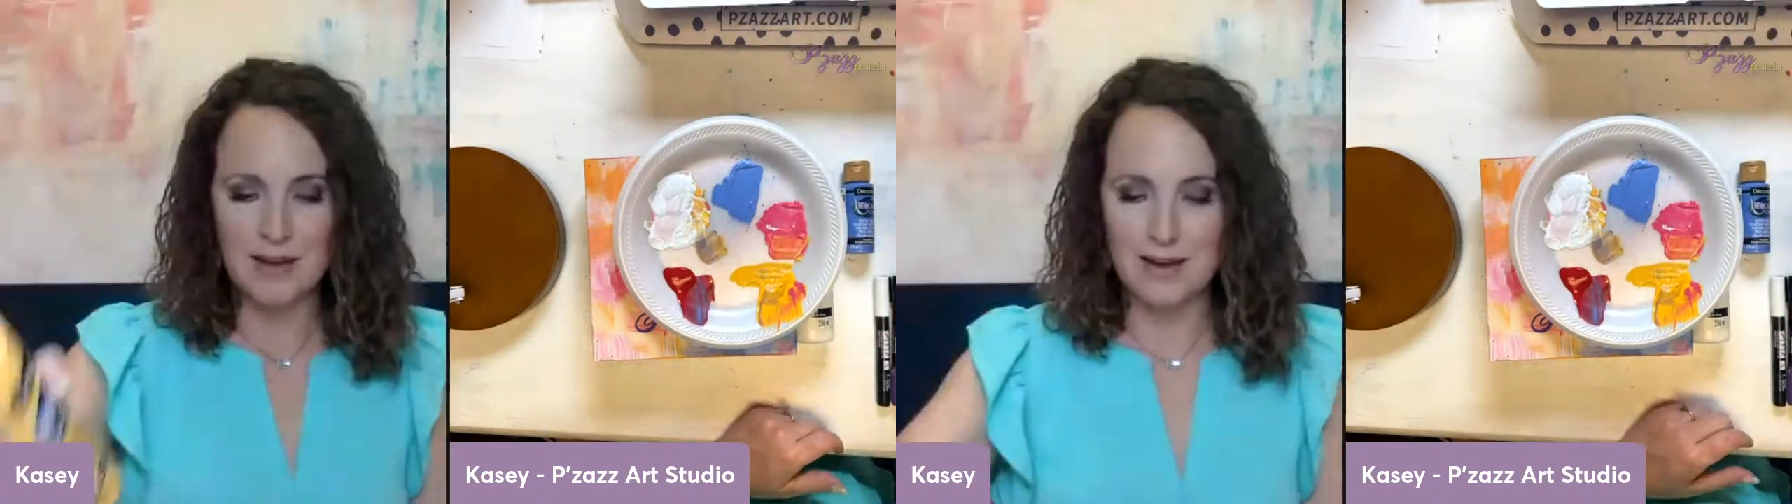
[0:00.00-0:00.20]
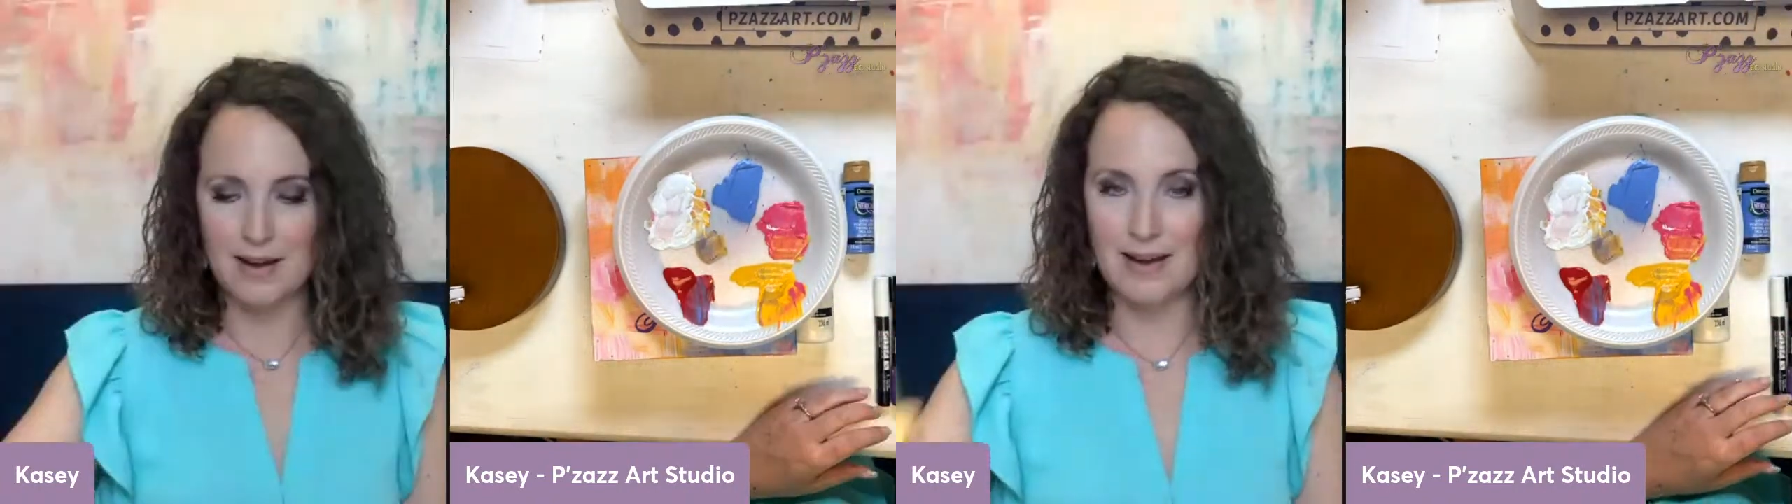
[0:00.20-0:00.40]

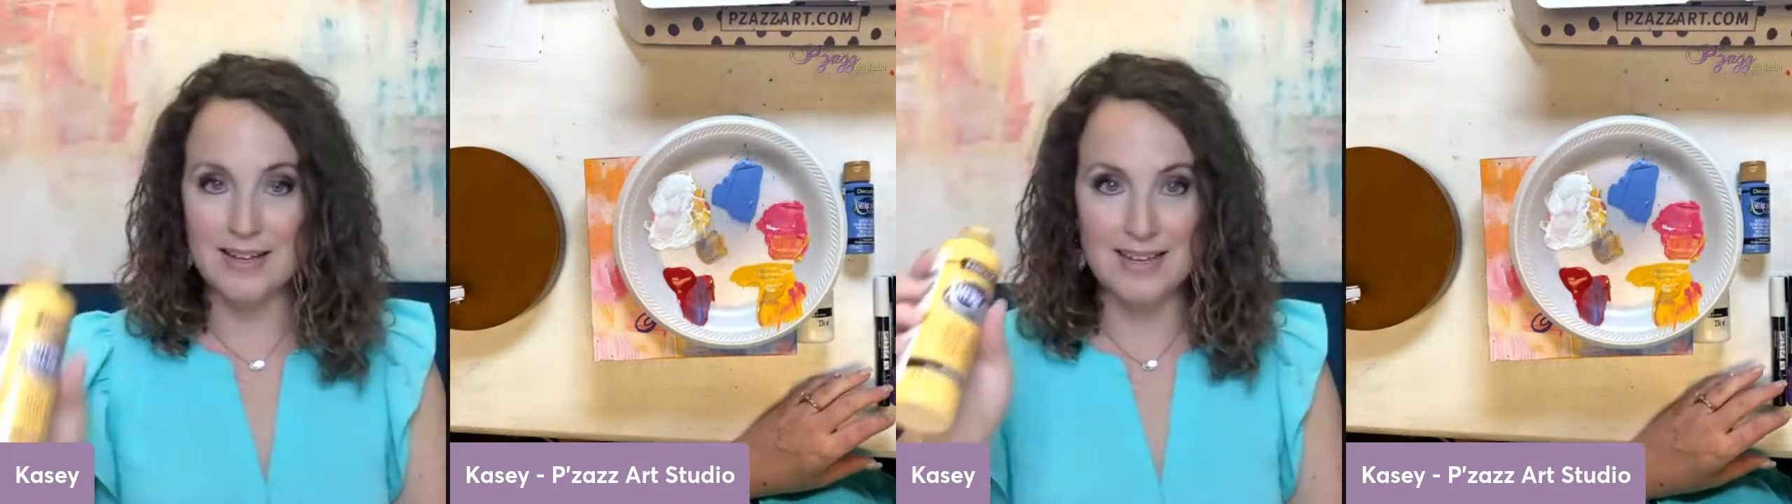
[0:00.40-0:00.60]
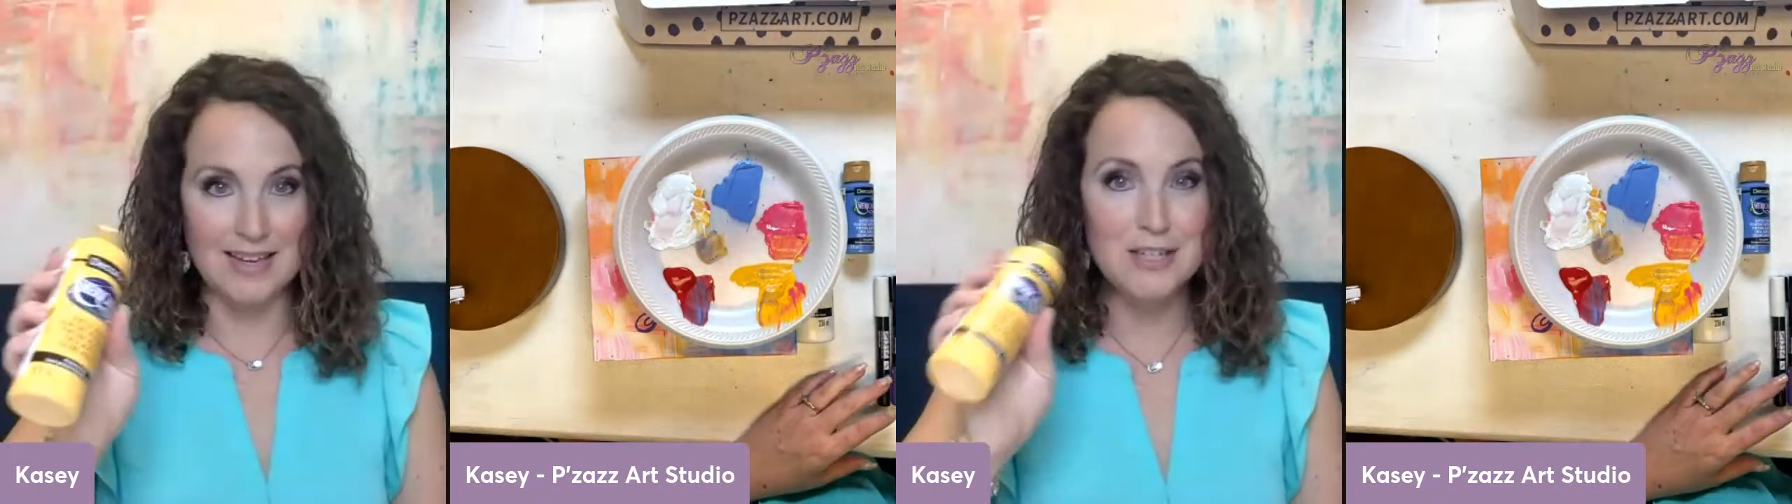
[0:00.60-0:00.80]

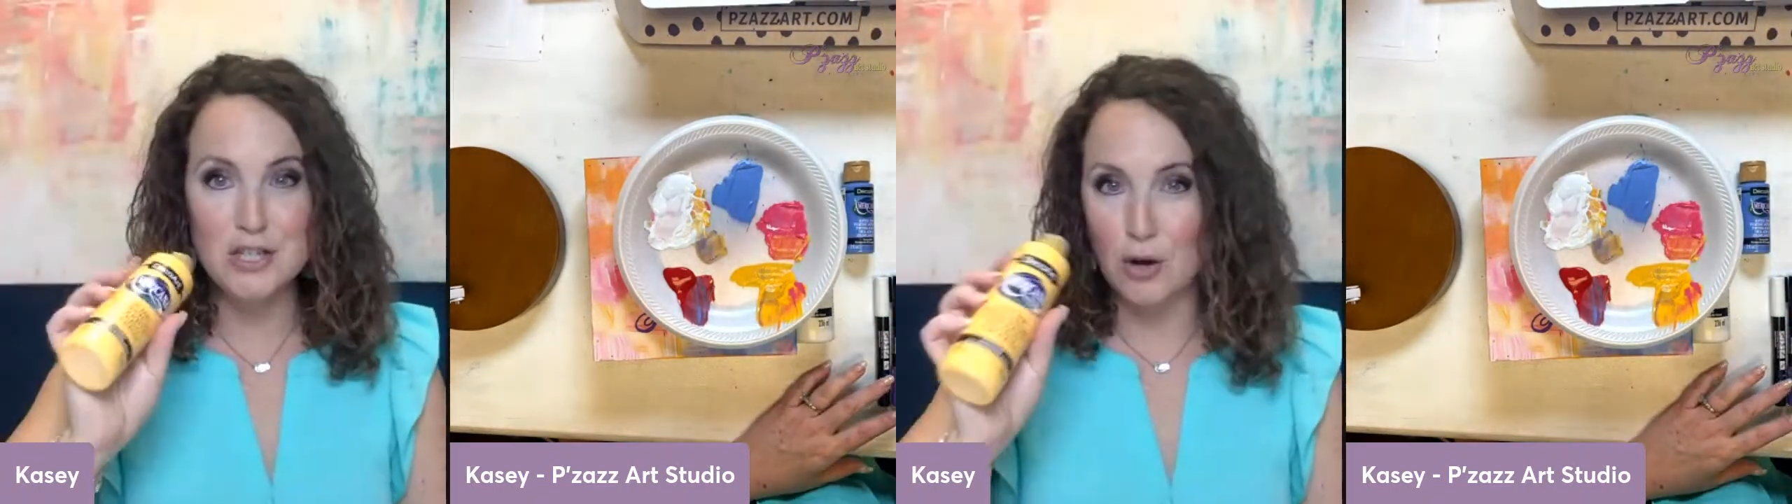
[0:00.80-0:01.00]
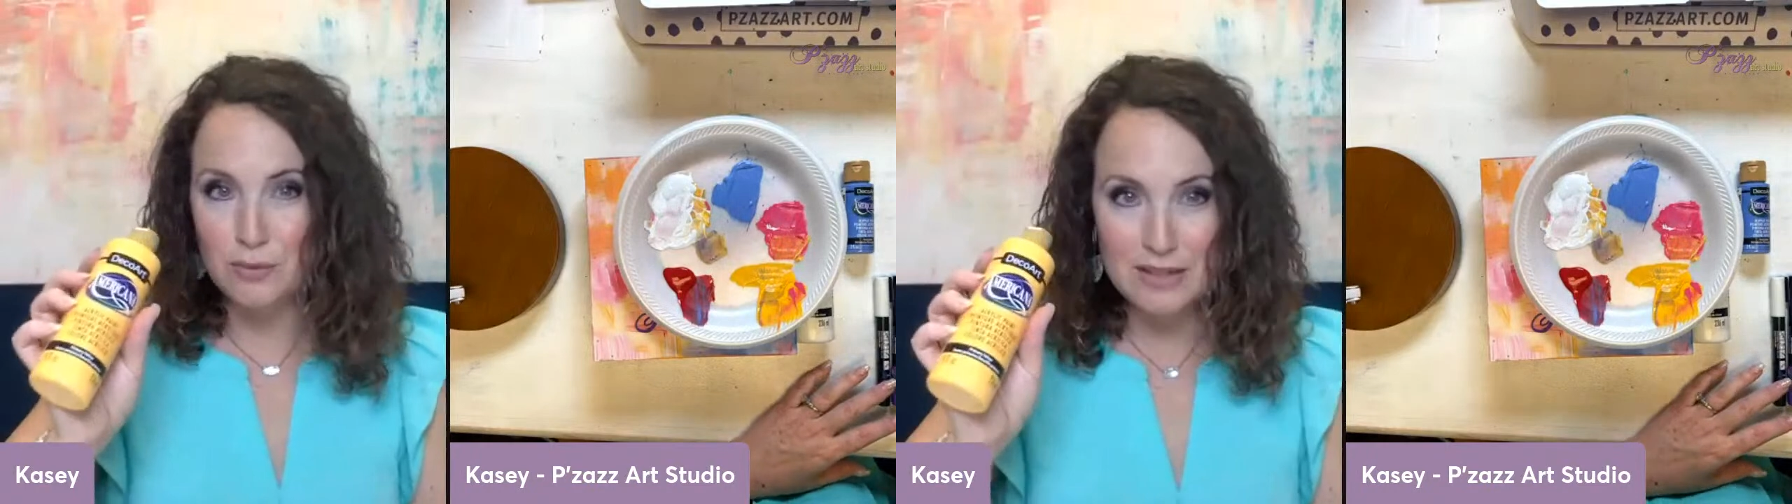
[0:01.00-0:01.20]
Again,
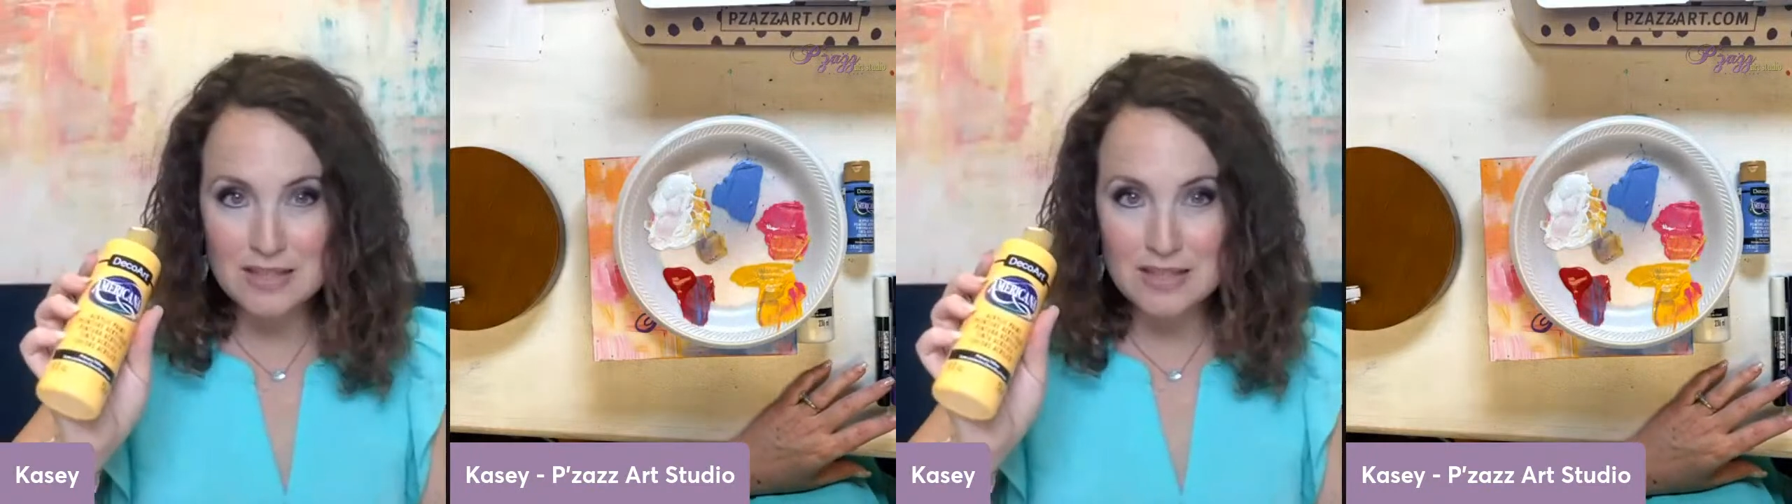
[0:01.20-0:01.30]
don't need